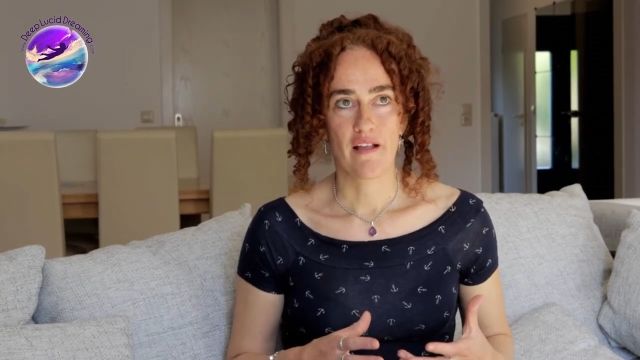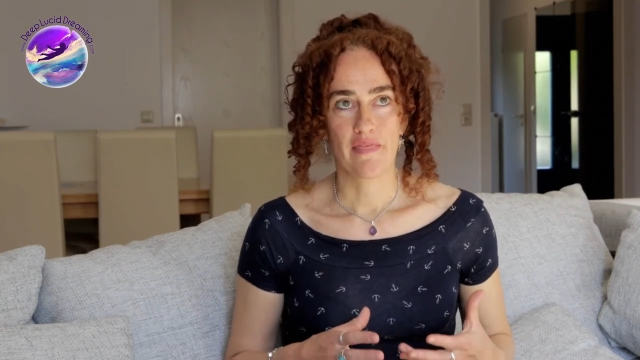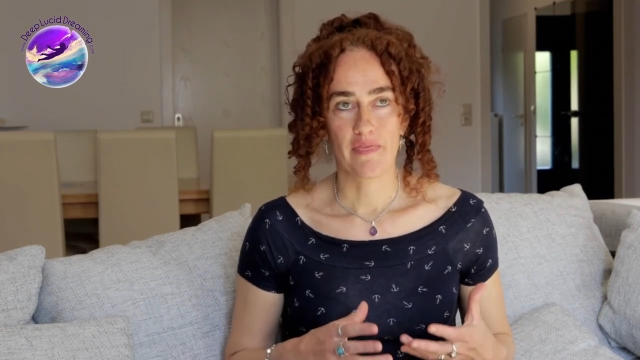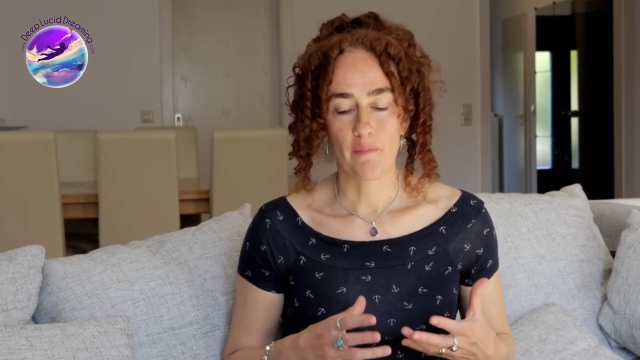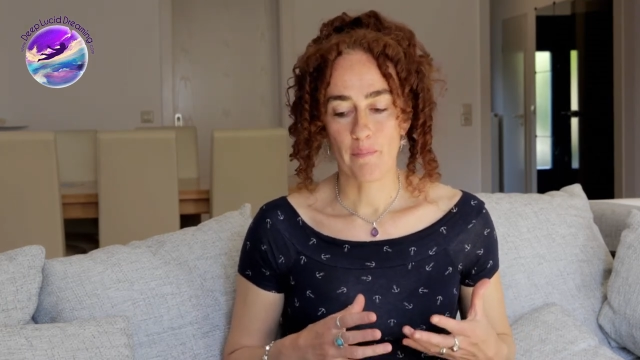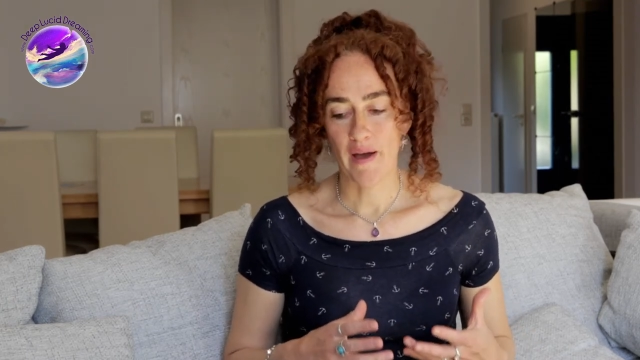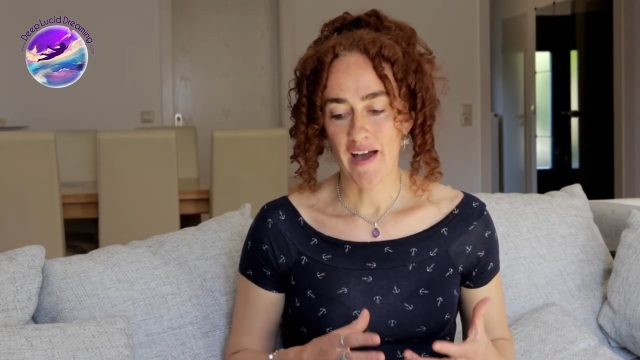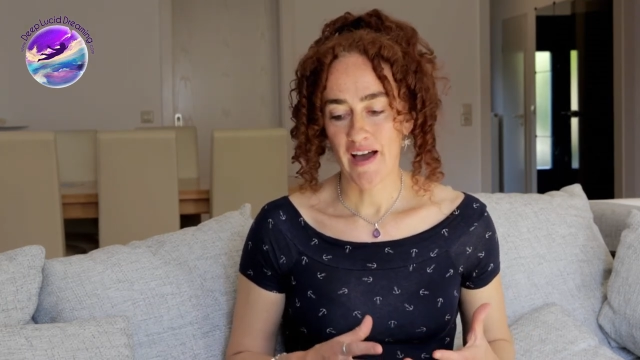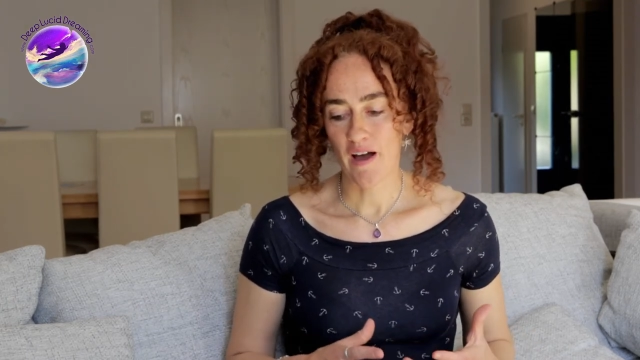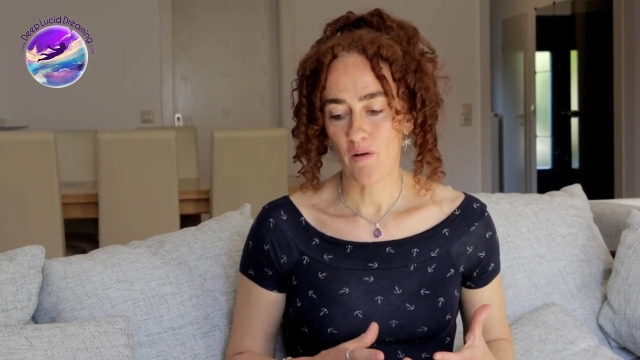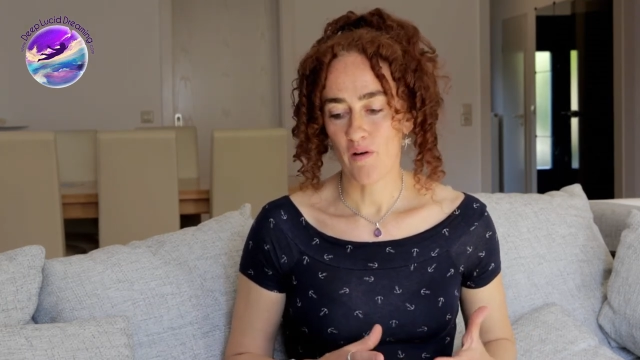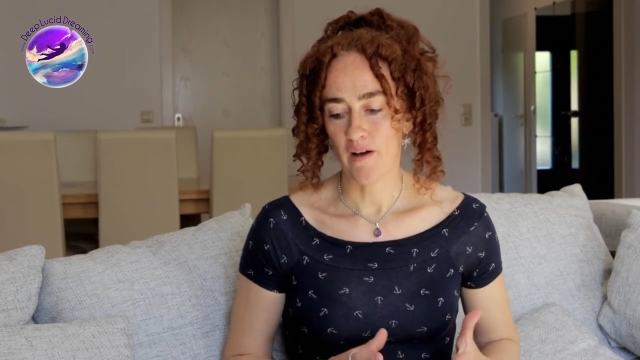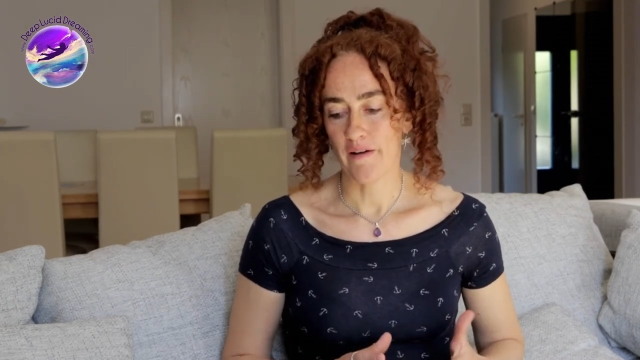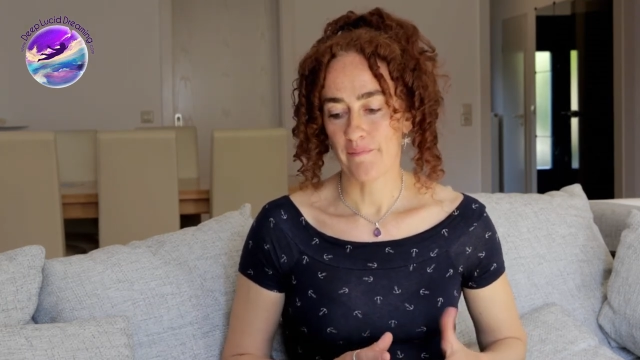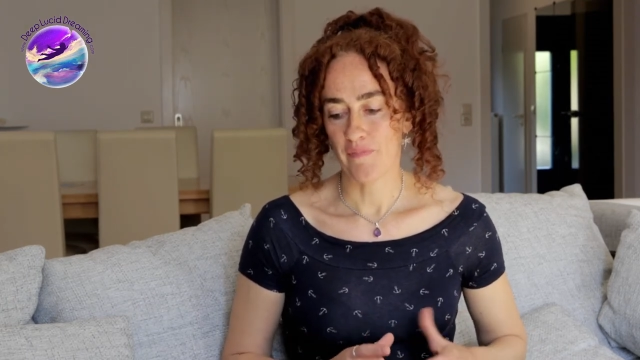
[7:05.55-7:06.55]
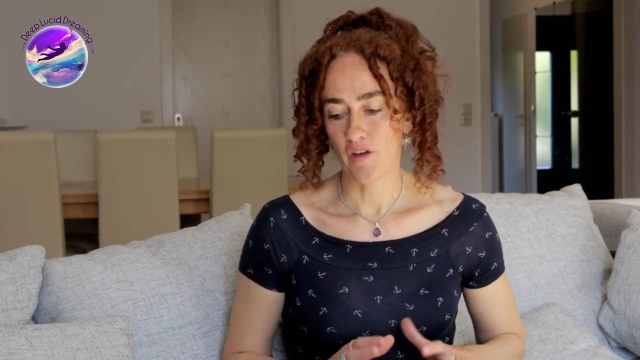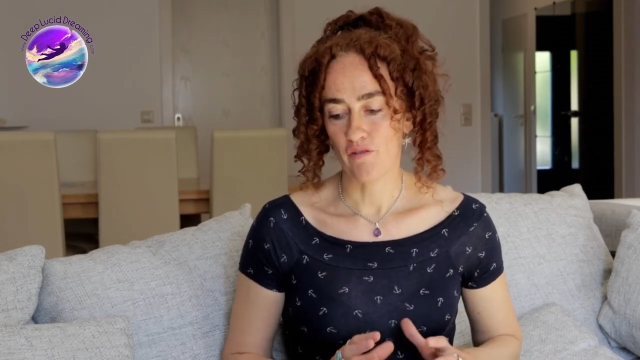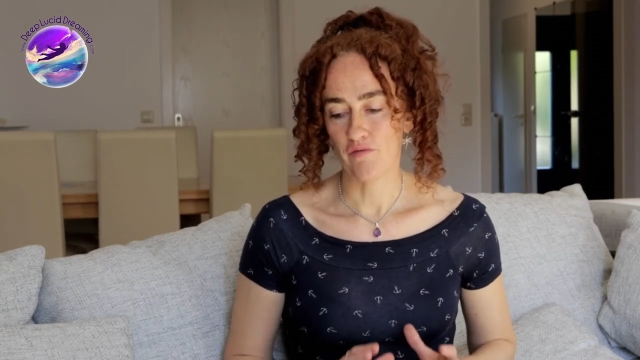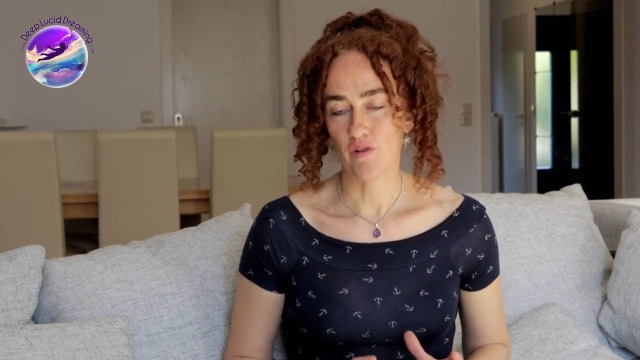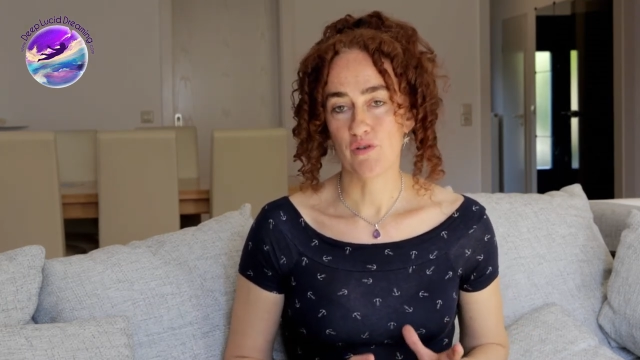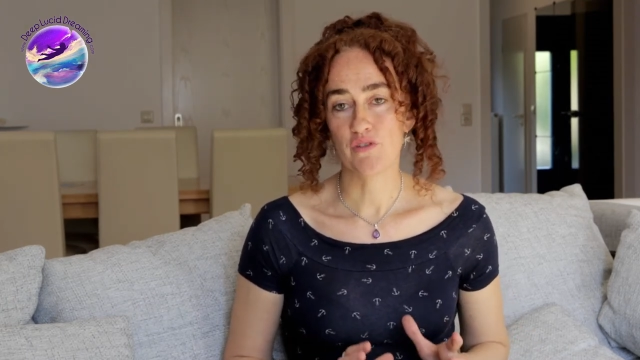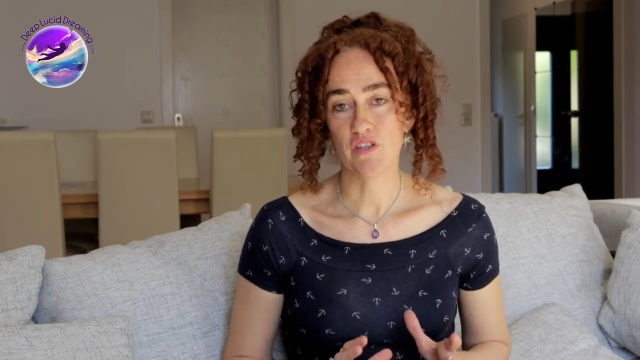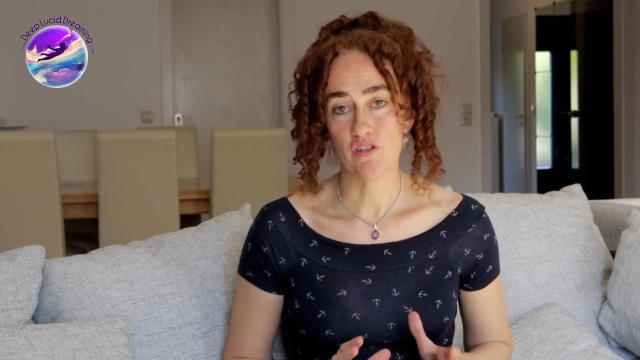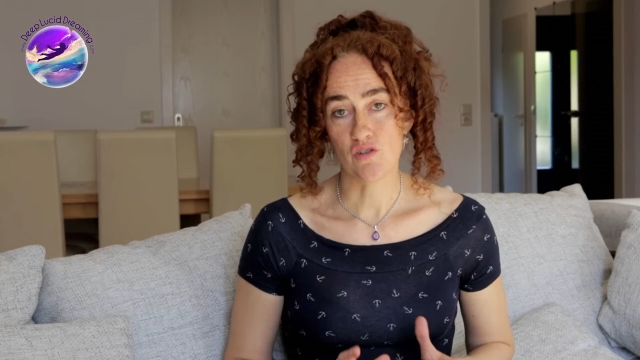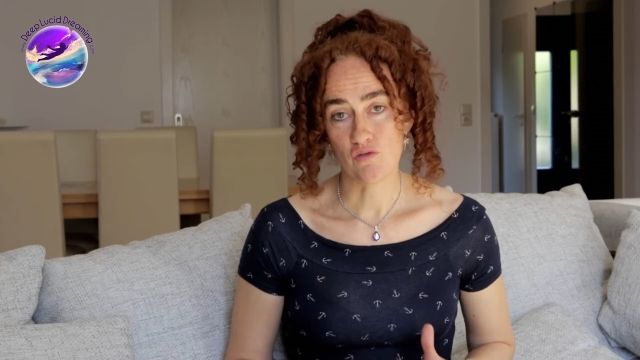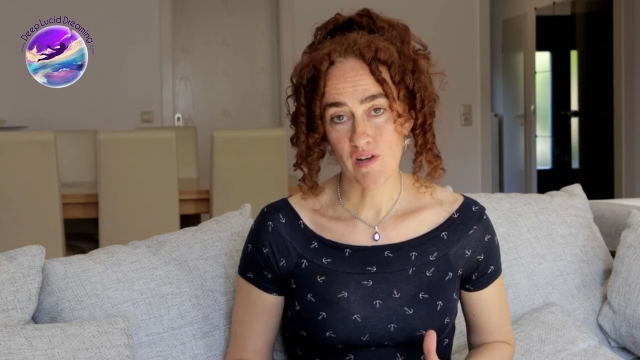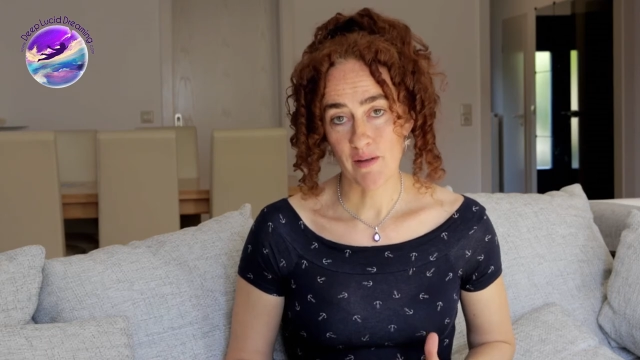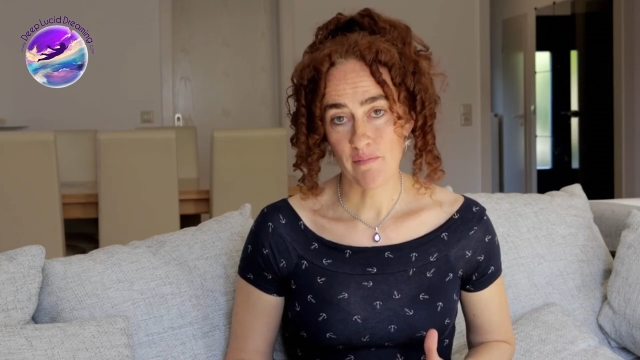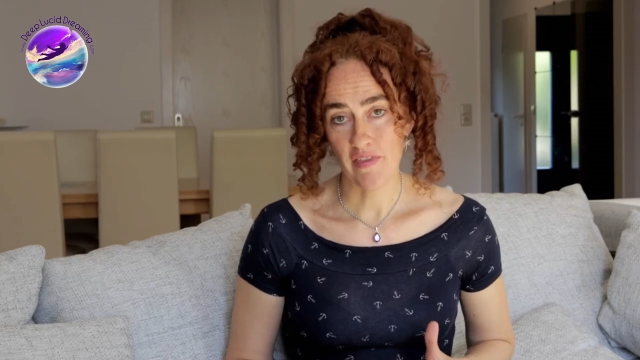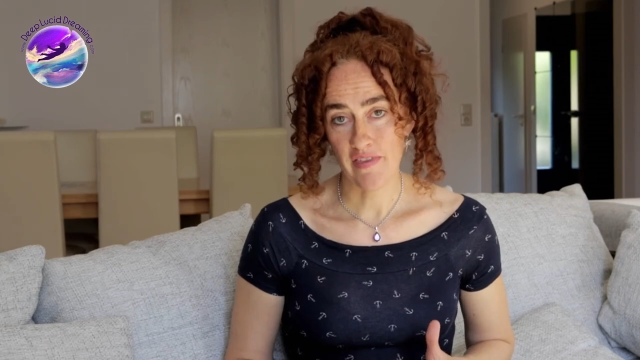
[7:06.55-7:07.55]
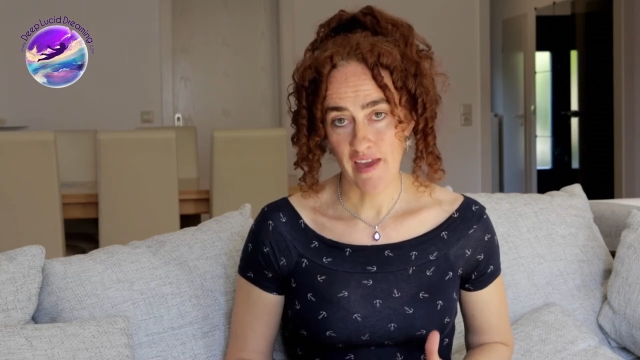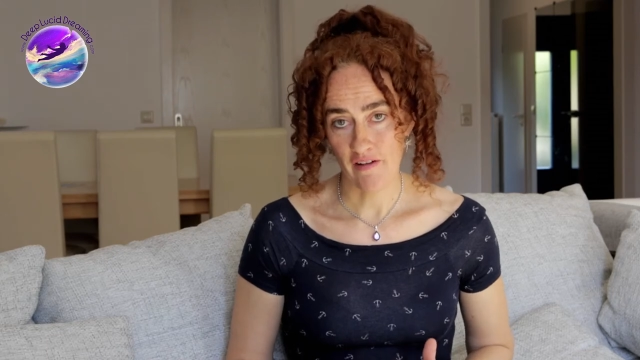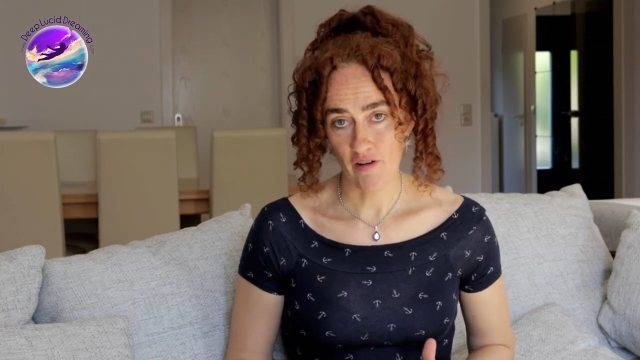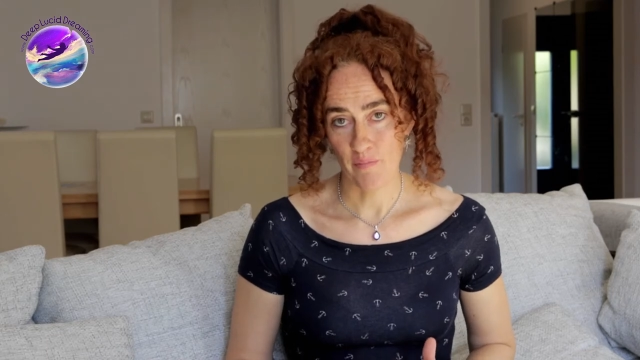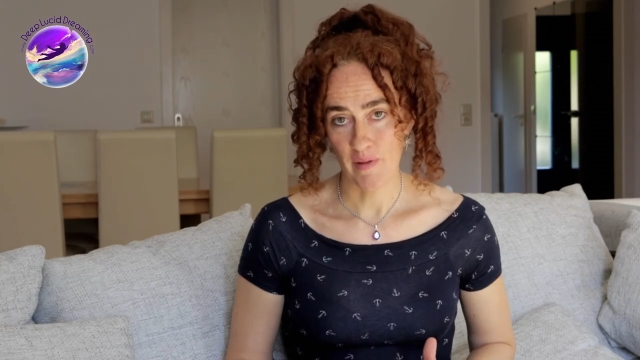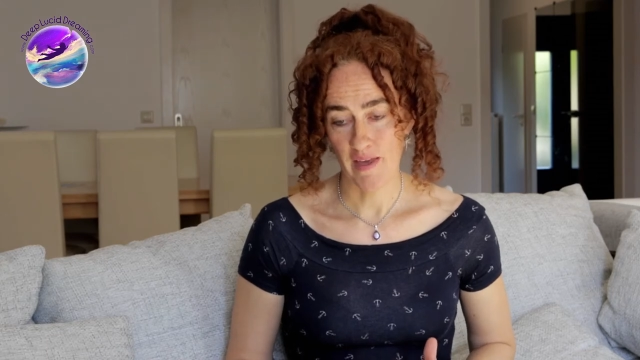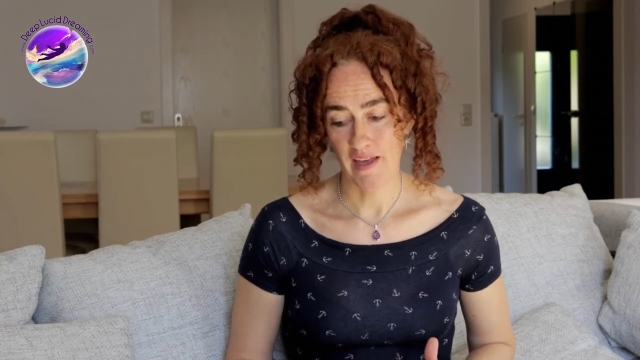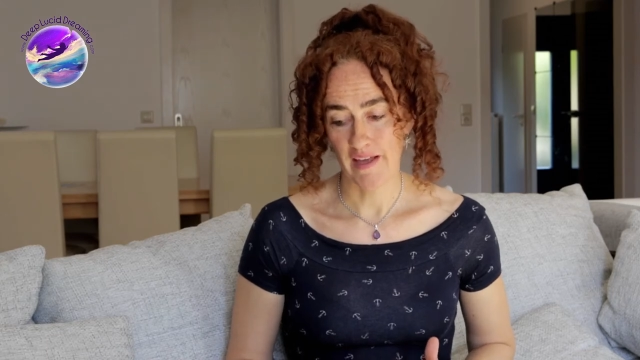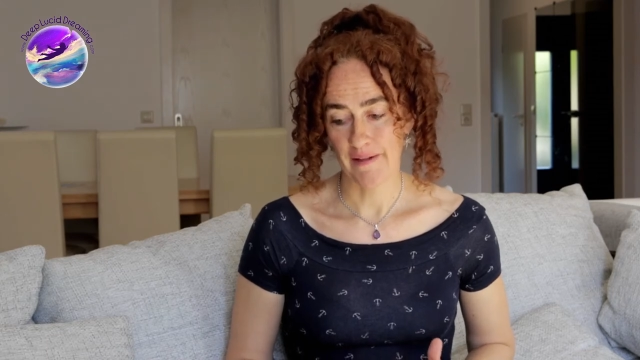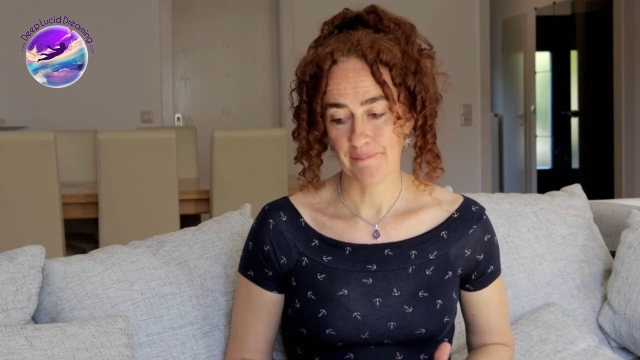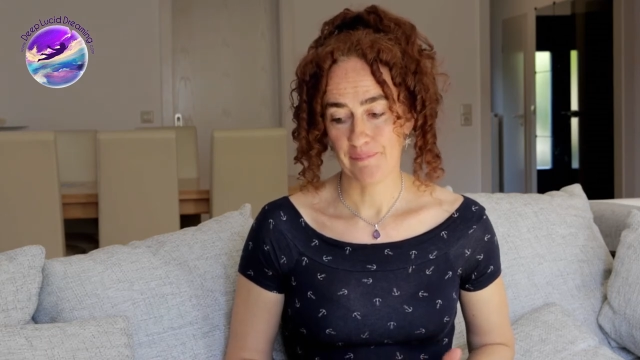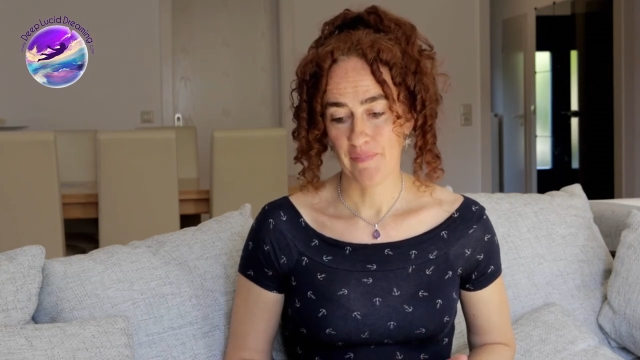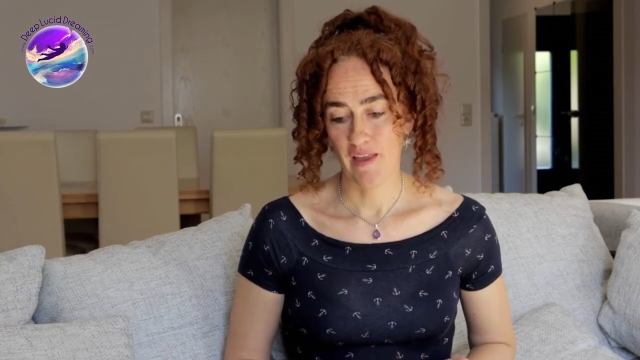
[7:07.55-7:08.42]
the power of lucid dream therapy